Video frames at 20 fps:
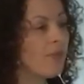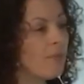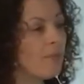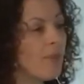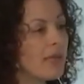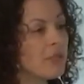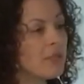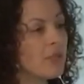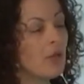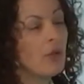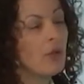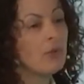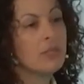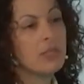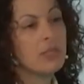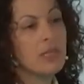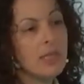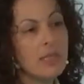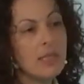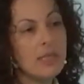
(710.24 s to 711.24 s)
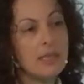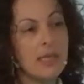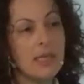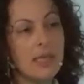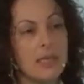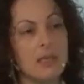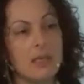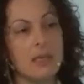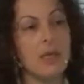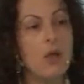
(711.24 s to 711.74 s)
for Mexico City
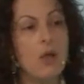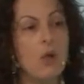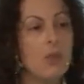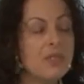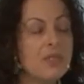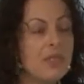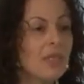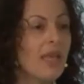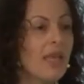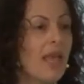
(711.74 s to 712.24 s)
did, was to